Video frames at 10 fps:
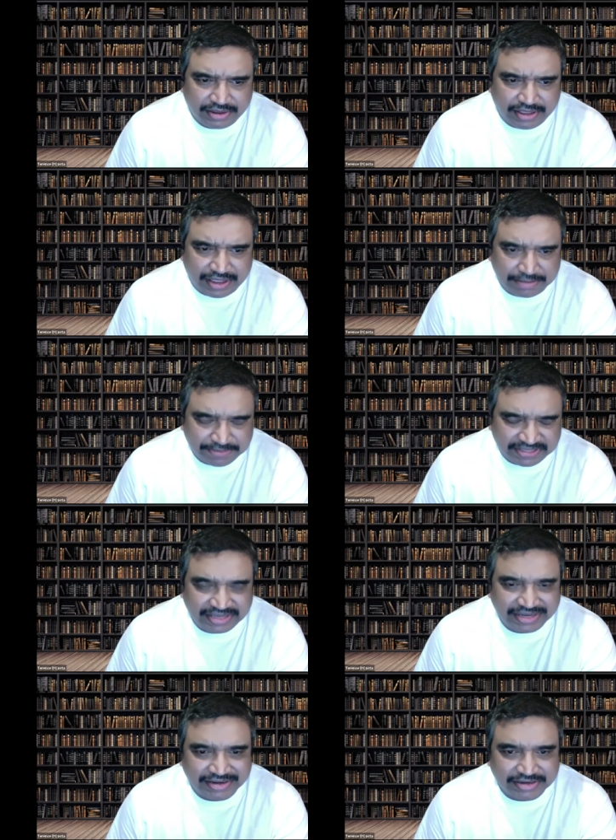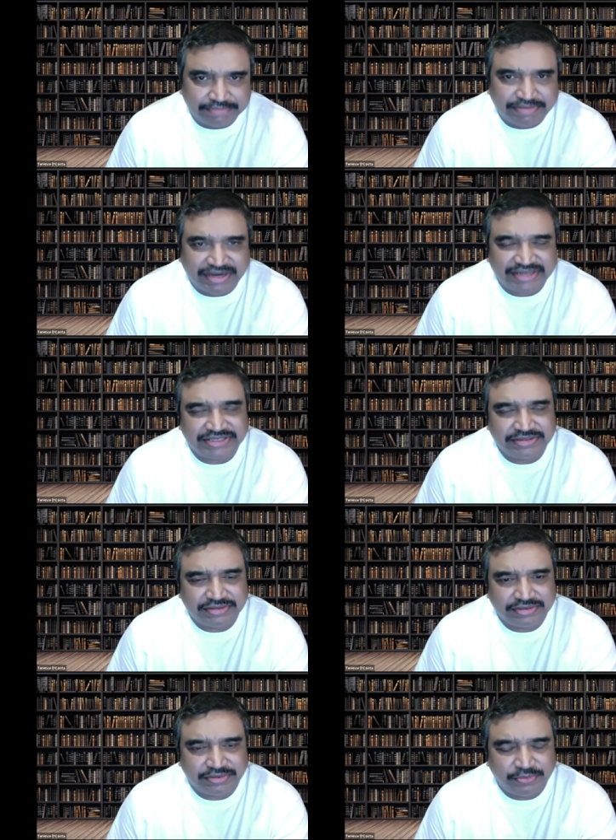Empathy and
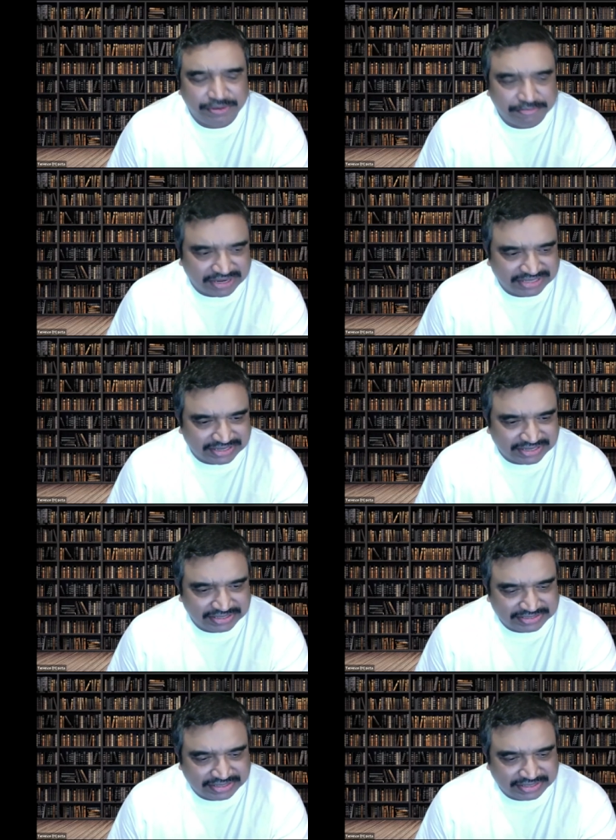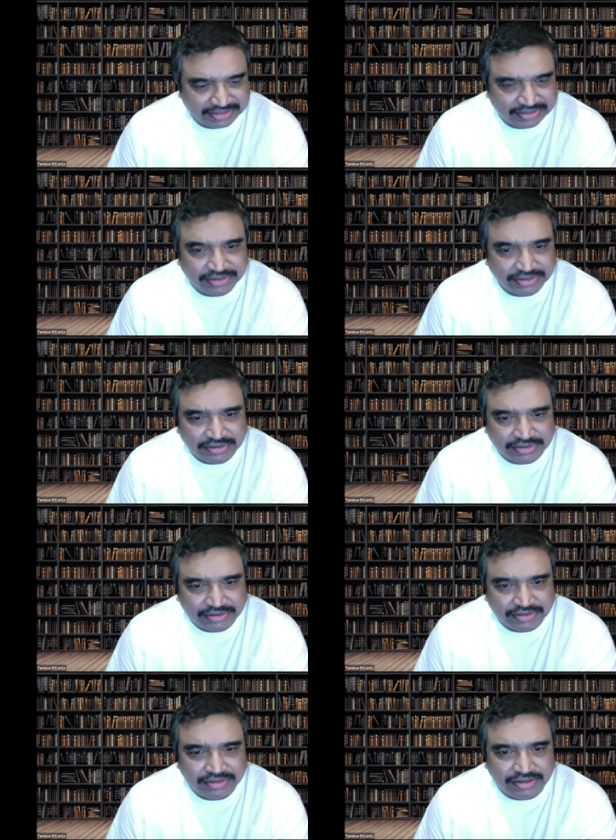compassion, we must understand,
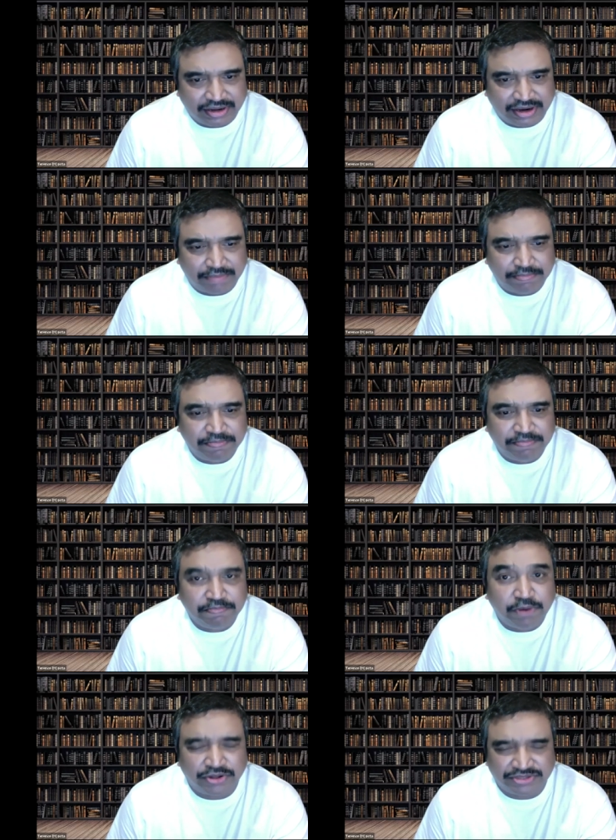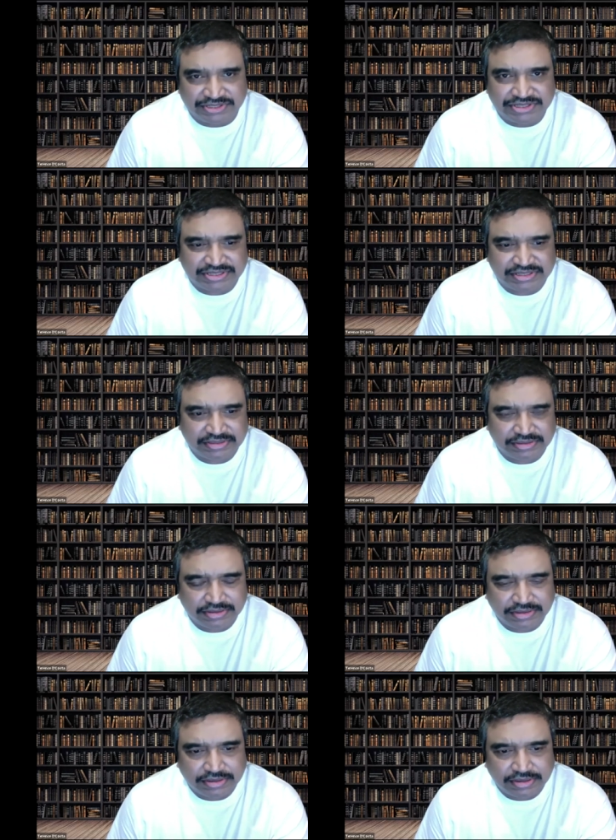are bonds
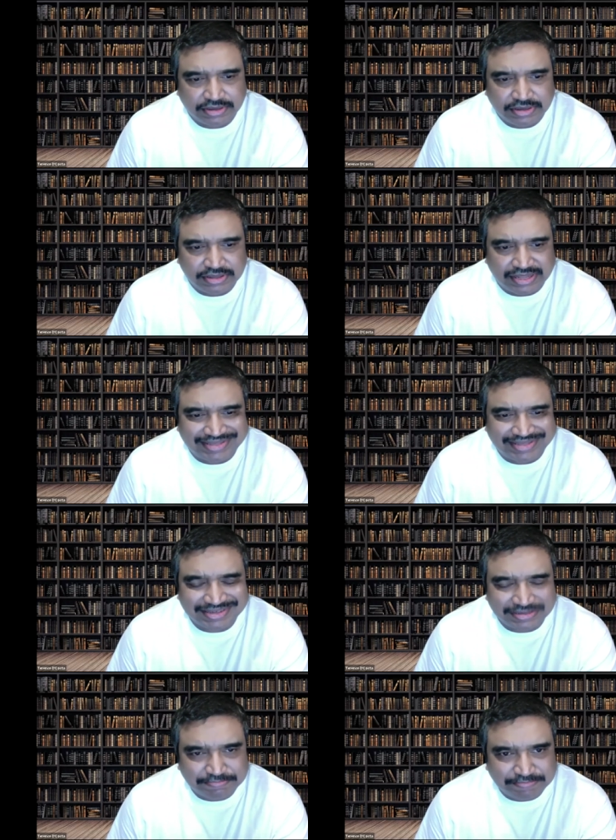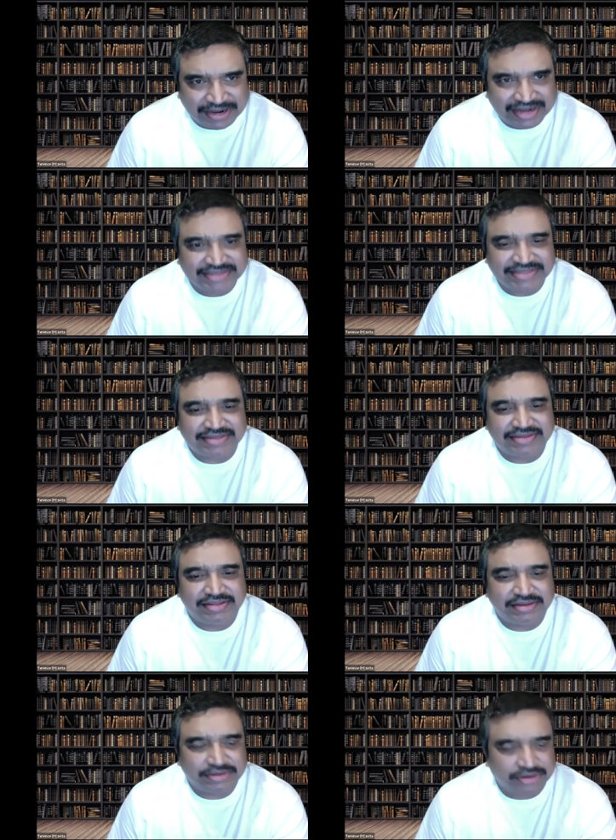that surpass
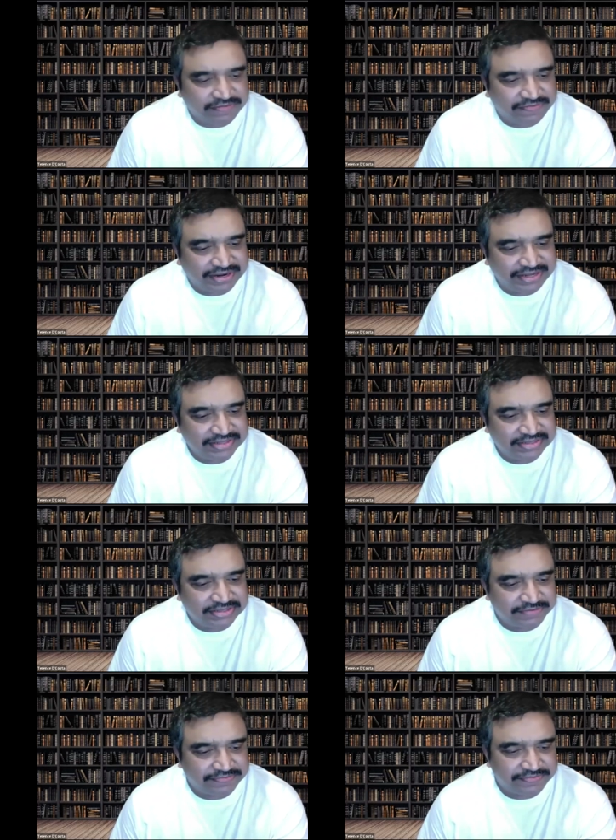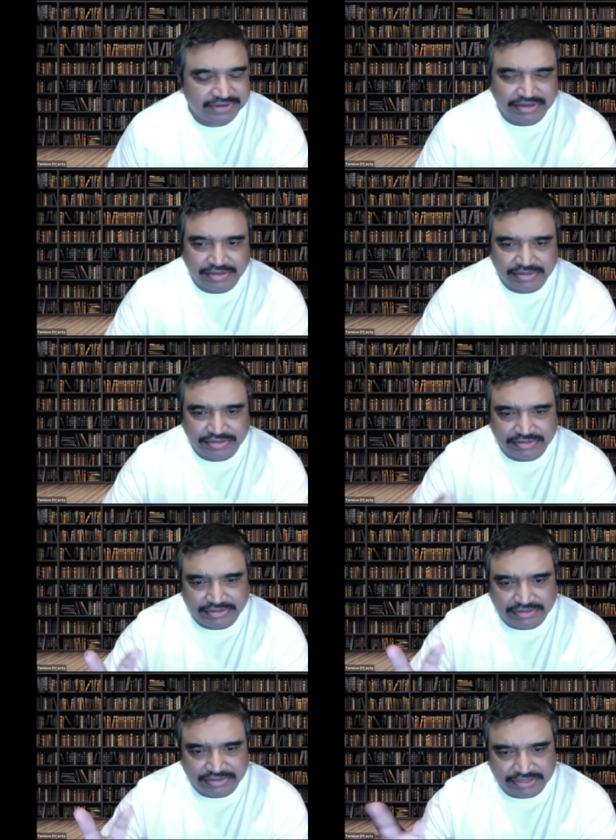the confines of
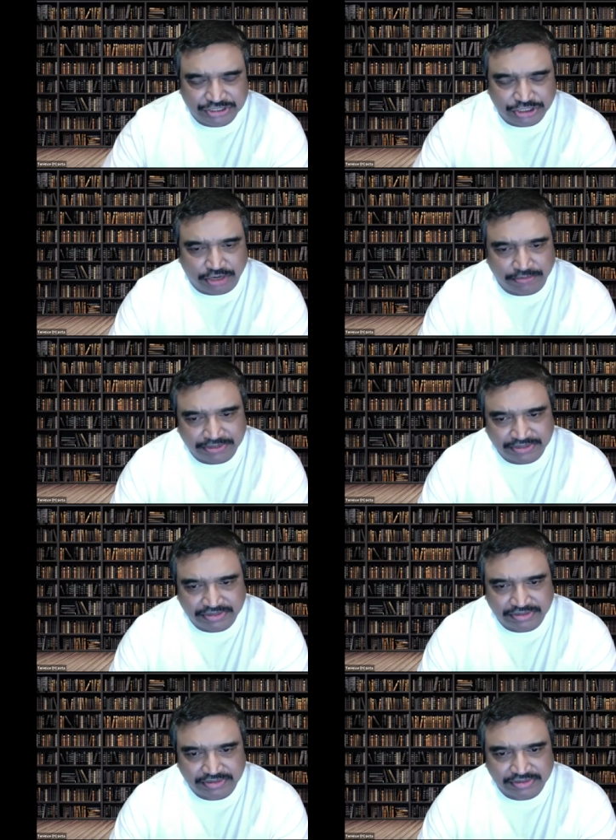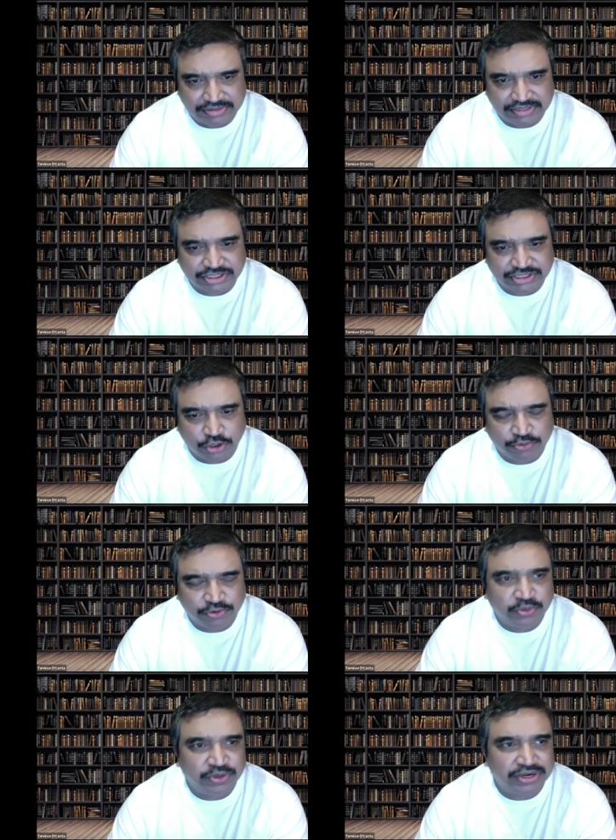the job, the scope
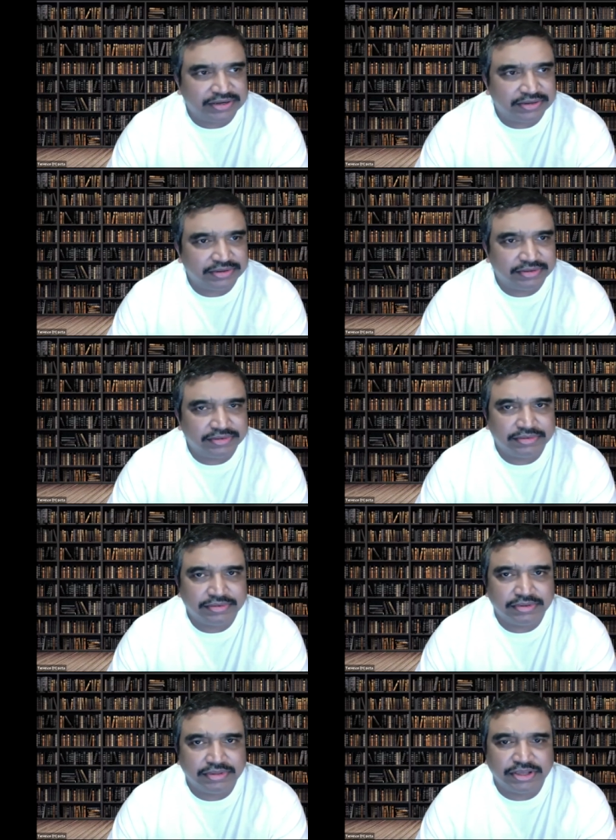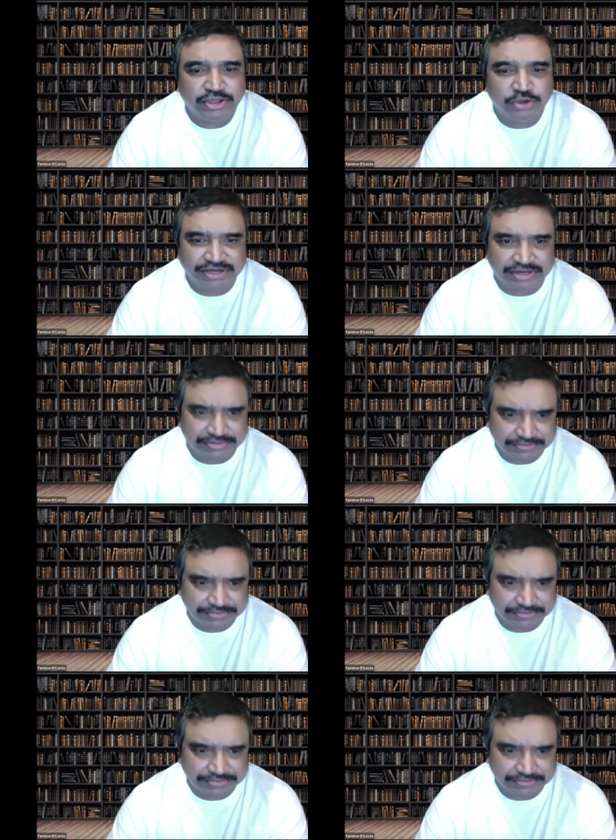of work, the cubicle.